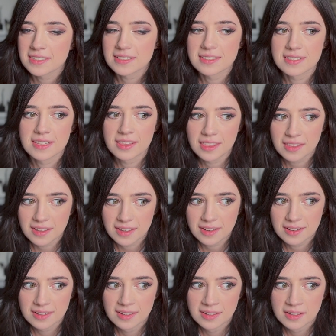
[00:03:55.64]
is a
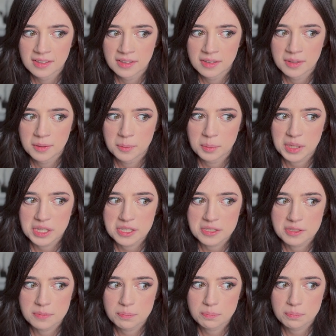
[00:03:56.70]
thing
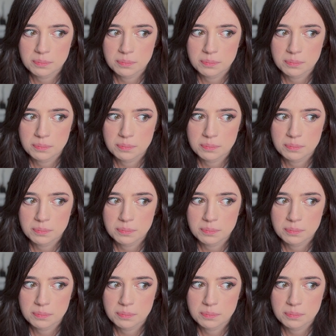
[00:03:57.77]
because